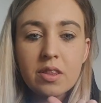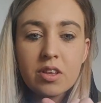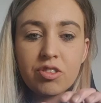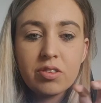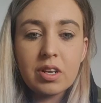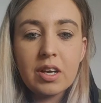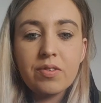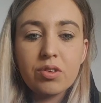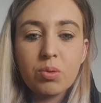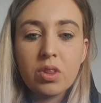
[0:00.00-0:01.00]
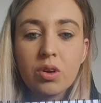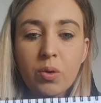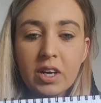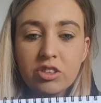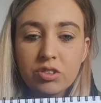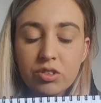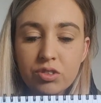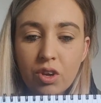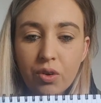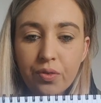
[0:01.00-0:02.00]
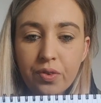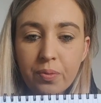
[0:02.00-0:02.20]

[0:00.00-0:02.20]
this just leaves us with an equation to solve.